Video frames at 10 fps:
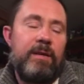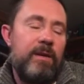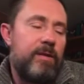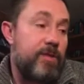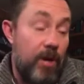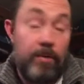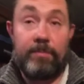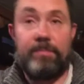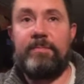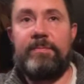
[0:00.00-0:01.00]
So
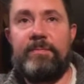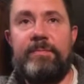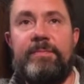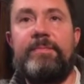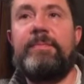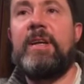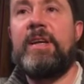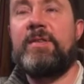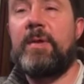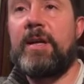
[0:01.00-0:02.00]
it
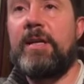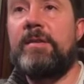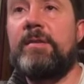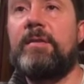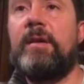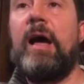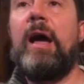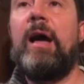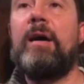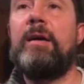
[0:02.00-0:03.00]
is what it is.
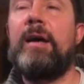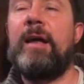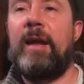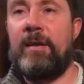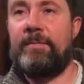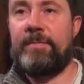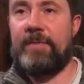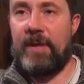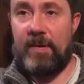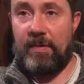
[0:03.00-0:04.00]
and I
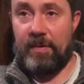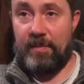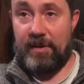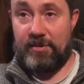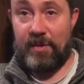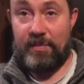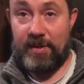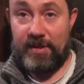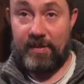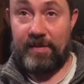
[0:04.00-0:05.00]
know nothing about
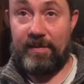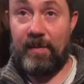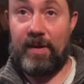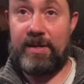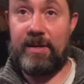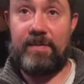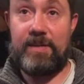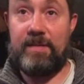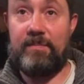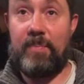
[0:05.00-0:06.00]
trumpet, so I have no idea if
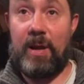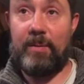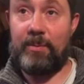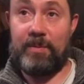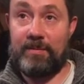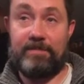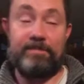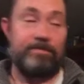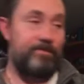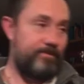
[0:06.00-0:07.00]
it's even playable, but
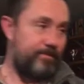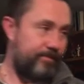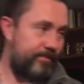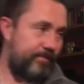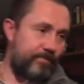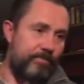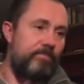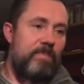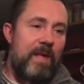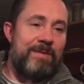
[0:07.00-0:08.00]

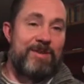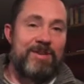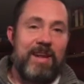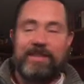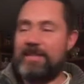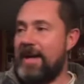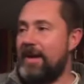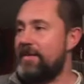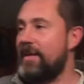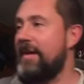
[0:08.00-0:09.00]
I just like the
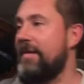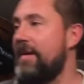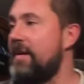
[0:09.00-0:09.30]
sound. Anyway,